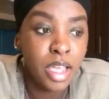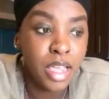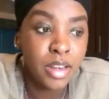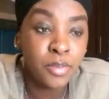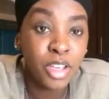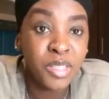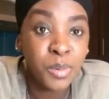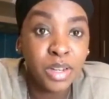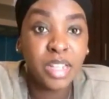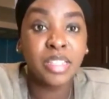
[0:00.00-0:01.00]
And if you
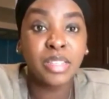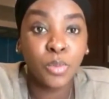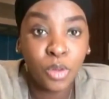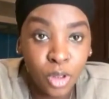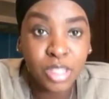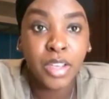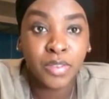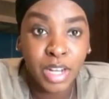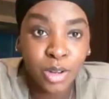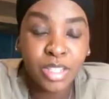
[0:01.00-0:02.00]
experience loss
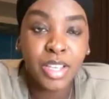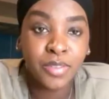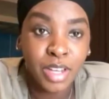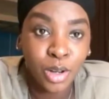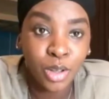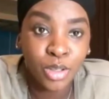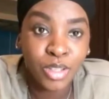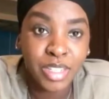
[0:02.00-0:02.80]
after loss after loss,